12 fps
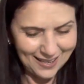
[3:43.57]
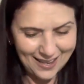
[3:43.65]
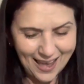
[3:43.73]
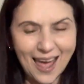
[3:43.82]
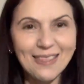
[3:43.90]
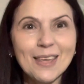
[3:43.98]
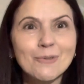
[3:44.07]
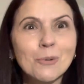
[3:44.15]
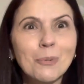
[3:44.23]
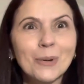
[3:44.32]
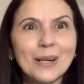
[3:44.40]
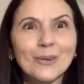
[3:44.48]
and then we'll
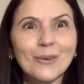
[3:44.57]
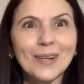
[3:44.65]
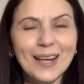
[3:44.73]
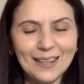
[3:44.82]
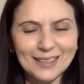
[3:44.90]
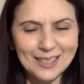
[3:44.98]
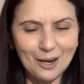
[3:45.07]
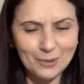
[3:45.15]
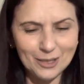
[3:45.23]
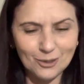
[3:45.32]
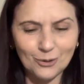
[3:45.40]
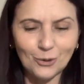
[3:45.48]
put in all the colours that we
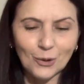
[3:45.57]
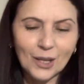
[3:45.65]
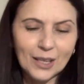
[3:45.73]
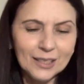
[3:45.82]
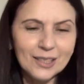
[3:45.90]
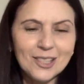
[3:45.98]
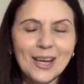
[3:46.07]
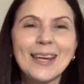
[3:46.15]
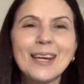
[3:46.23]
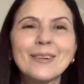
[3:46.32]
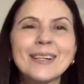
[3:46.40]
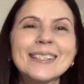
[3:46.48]
saw. So
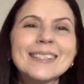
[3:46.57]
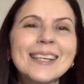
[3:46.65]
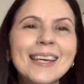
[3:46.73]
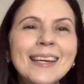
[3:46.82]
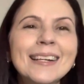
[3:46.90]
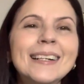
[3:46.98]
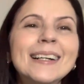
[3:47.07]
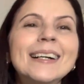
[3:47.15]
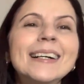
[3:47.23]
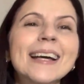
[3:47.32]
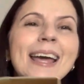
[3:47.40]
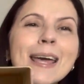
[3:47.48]
here it is here,
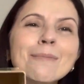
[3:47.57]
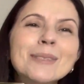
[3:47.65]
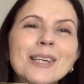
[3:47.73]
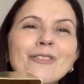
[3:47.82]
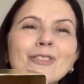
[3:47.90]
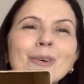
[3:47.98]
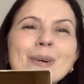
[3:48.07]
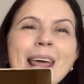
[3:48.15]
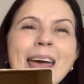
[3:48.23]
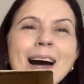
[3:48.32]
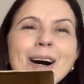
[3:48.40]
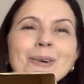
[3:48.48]
empty for
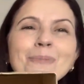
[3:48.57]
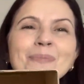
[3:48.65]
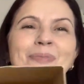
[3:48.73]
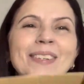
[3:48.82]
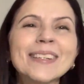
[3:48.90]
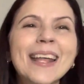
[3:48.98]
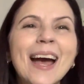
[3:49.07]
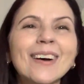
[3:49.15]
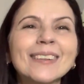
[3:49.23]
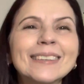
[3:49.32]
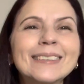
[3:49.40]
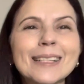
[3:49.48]
now. Now,
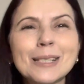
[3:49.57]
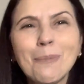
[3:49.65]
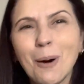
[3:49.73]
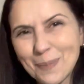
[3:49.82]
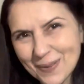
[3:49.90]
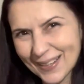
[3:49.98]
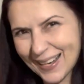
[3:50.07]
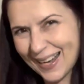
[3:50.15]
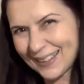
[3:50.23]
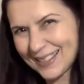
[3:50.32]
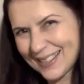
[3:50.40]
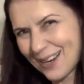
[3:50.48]
let's pop in the
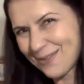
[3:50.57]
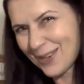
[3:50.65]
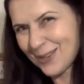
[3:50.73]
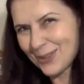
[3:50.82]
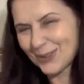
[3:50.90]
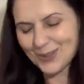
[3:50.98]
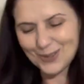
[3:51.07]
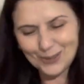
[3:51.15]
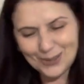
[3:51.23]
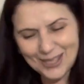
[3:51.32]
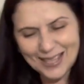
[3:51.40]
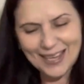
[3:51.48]
colours that we all saw
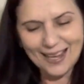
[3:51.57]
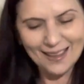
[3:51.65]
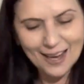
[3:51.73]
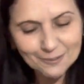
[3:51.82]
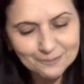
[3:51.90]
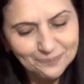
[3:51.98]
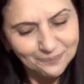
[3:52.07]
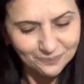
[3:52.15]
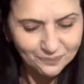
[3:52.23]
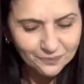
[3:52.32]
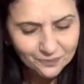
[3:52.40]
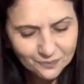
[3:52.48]
together.
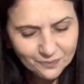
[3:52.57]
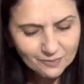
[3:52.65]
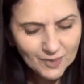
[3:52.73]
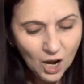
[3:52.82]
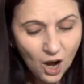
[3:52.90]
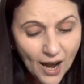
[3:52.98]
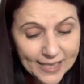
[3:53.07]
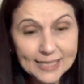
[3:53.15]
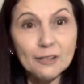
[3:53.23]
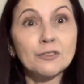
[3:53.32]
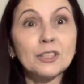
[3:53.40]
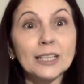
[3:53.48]
I
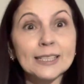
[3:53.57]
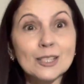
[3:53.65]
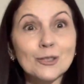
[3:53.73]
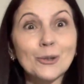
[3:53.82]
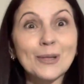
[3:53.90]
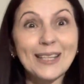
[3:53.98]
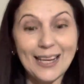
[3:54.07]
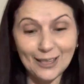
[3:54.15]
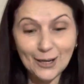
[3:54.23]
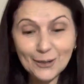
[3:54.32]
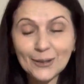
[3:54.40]
definitely saw yellow,